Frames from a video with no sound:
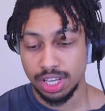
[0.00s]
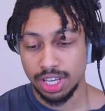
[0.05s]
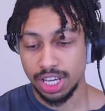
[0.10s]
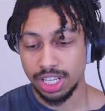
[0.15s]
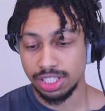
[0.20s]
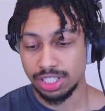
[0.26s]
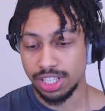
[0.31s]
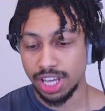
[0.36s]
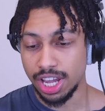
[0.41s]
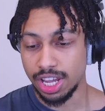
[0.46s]

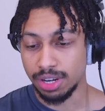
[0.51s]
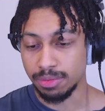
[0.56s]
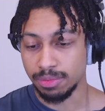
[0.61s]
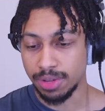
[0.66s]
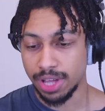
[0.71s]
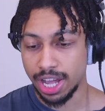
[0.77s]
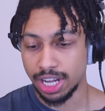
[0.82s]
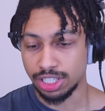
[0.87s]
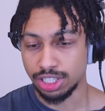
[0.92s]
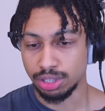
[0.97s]
Insane.
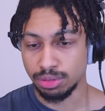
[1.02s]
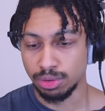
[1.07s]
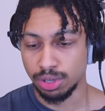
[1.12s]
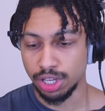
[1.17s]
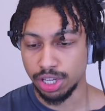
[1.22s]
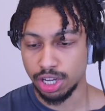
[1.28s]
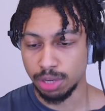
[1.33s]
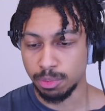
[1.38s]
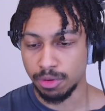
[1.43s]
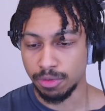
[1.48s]
Actually,
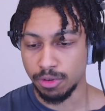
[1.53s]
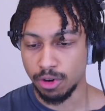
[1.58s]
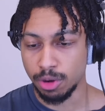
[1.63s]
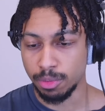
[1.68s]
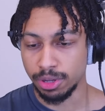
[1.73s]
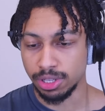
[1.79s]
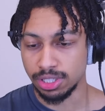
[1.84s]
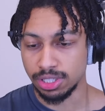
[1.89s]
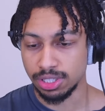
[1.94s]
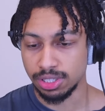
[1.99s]
really good
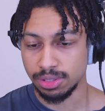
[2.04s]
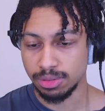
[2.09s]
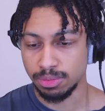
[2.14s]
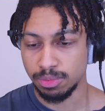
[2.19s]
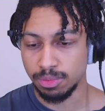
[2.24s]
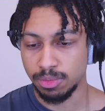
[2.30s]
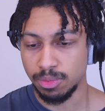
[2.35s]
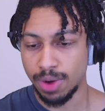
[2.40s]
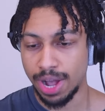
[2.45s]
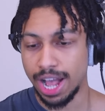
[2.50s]
performance.
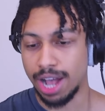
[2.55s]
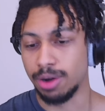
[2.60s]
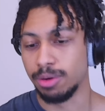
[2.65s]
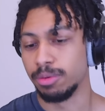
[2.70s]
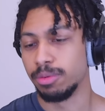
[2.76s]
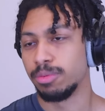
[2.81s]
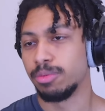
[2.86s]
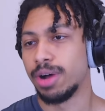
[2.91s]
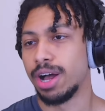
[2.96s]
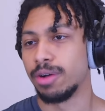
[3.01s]
Wow.
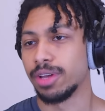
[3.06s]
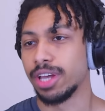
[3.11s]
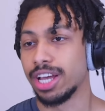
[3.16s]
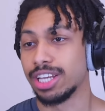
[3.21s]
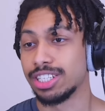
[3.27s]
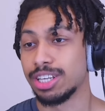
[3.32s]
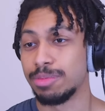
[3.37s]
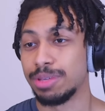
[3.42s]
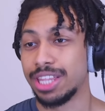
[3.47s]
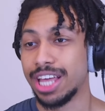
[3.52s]
Wow,
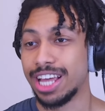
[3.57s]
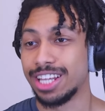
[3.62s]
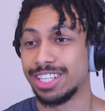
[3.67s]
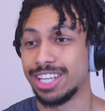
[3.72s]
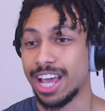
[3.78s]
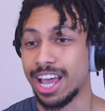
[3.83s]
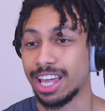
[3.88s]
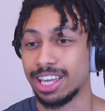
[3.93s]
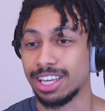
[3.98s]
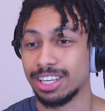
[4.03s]
guys. I mean, that
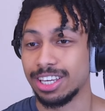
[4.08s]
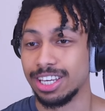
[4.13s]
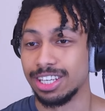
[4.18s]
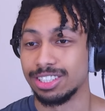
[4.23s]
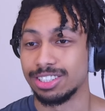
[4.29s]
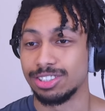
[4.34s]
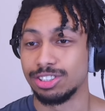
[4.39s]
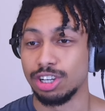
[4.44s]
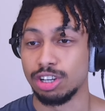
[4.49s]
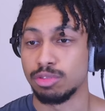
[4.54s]
deck
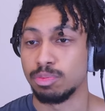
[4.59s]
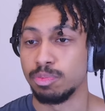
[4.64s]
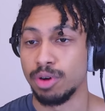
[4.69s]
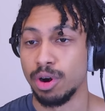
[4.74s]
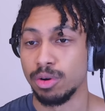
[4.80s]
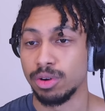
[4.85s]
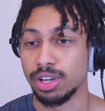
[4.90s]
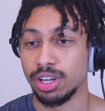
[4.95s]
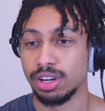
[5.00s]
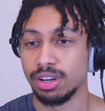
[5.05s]
is just
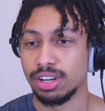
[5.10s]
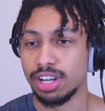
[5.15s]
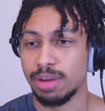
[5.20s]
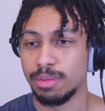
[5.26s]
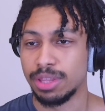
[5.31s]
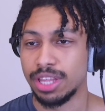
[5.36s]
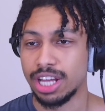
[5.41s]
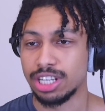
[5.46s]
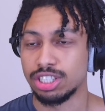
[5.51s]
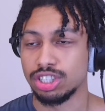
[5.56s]
broken. I
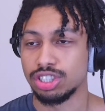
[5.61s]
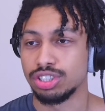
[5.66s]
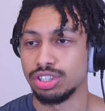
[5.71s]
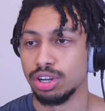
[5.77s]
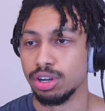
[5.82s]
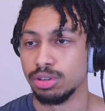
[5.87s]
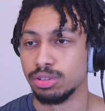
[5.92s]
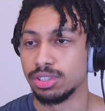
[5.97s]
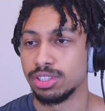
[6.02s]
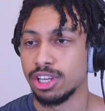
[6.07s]
mean, that just
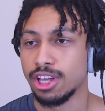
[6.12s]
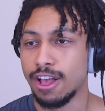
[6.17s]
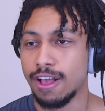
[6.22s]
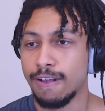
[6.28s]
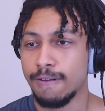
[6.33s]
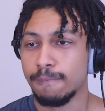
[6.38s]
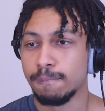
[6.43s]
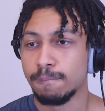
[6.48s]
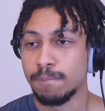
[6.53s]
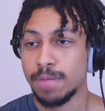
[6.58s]
shows
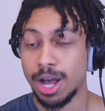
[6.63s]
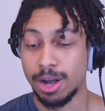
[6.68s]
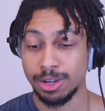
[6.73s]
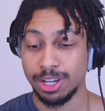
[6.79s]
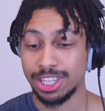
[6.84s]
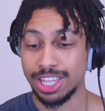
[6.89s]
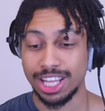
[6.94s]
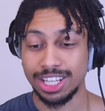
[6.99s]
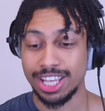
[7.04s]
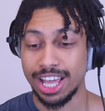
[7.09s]
how
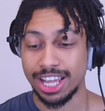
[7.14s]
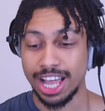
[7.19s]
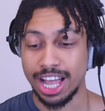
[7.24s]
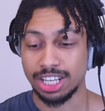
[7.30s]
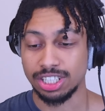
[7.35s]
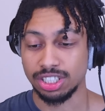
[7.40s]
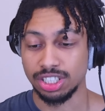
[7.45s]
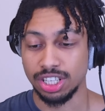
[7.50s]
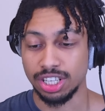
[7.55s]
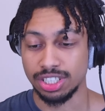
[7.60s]
good that deck
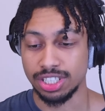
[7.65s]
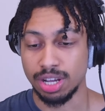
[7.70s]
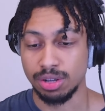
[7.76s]
actually is.